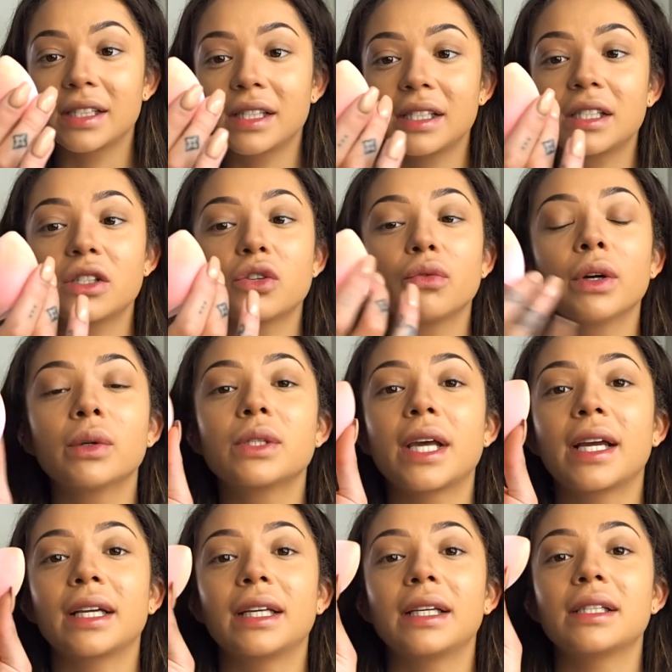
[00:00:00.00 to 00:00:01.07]
This is the Real
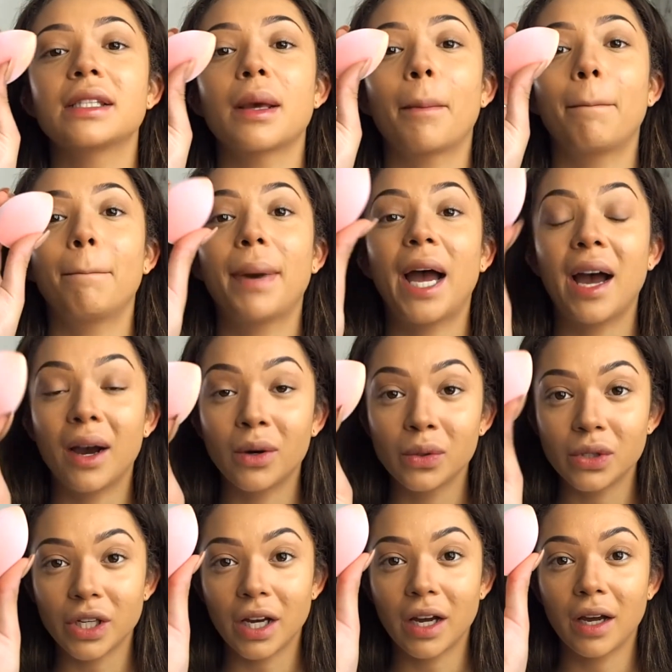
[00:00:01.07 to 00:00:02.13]
Techniques
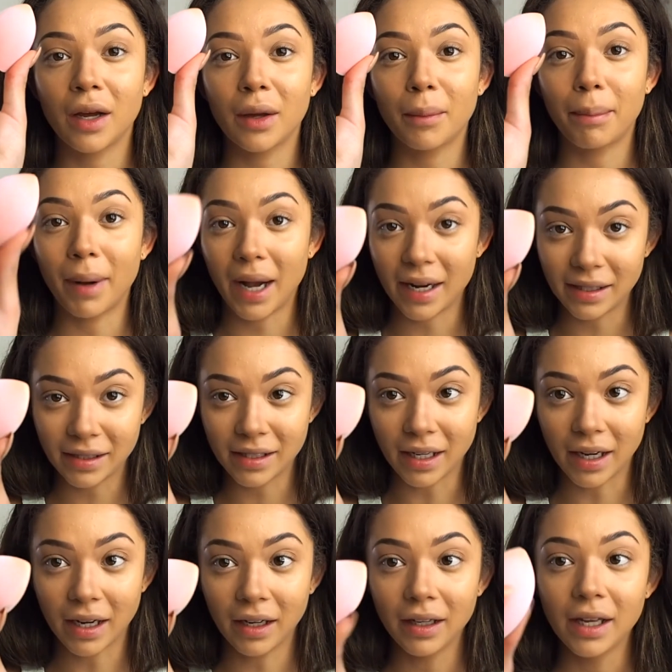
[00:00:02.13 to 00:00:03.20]
powder
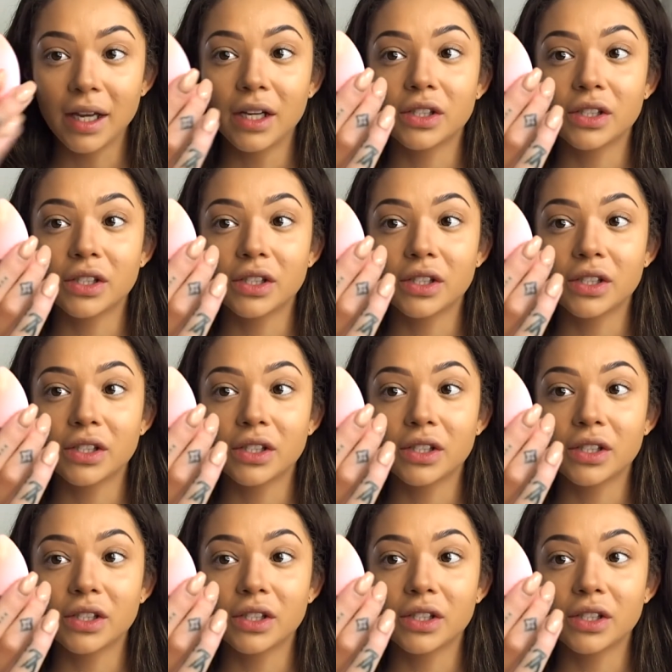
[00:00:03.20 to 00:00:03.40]
blender.